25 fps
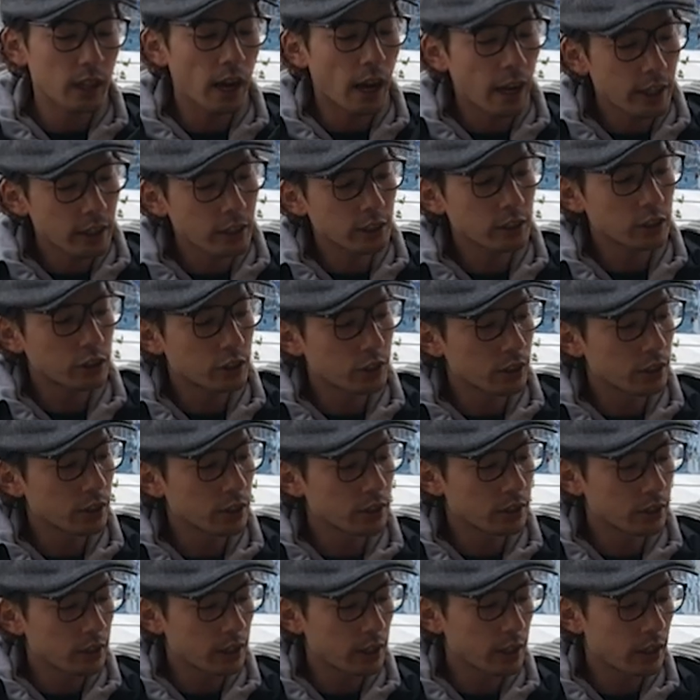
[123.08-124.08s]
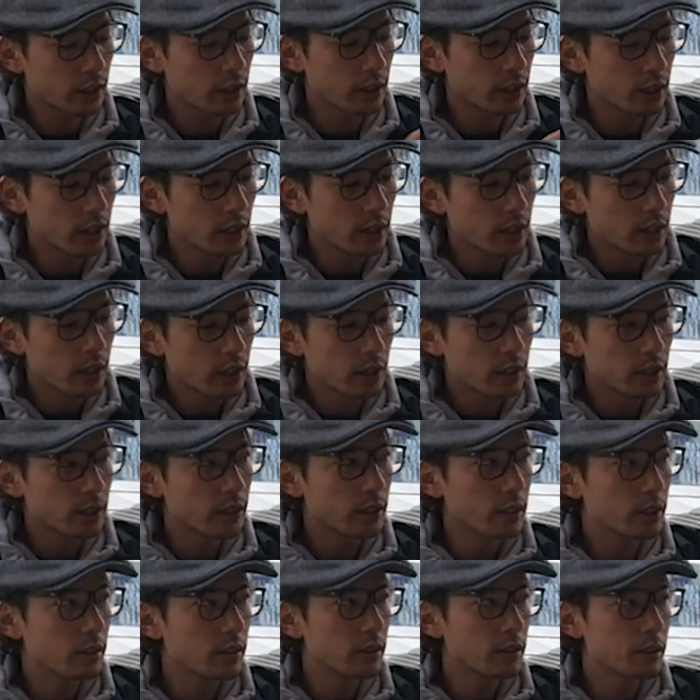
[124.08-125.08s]
I can shoot the
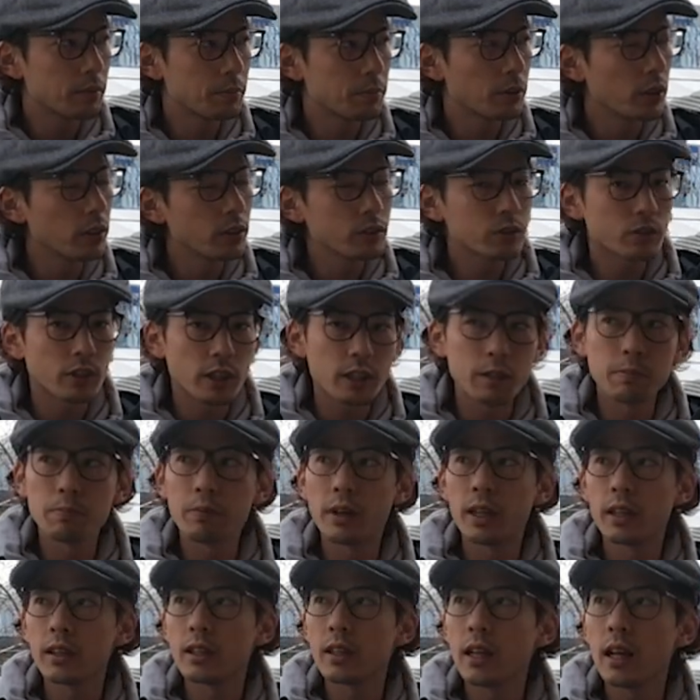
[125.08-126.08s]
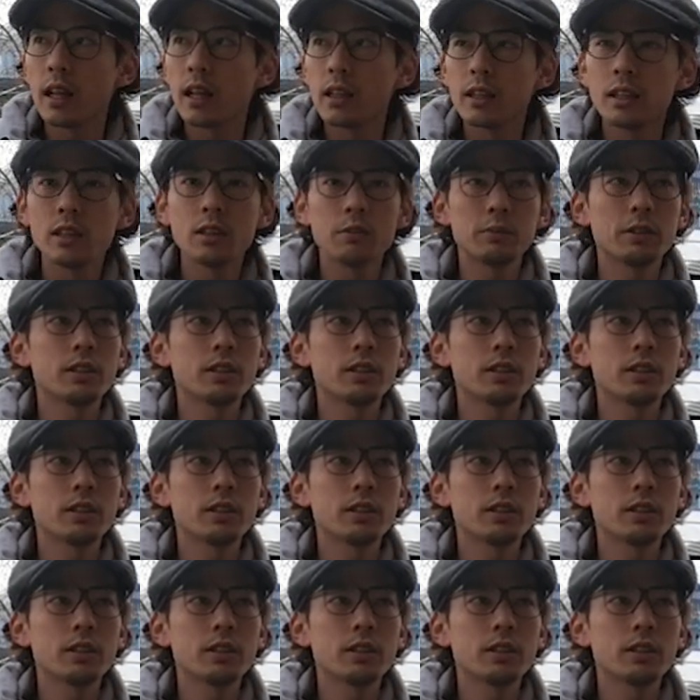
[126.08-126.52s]
portrait, but a little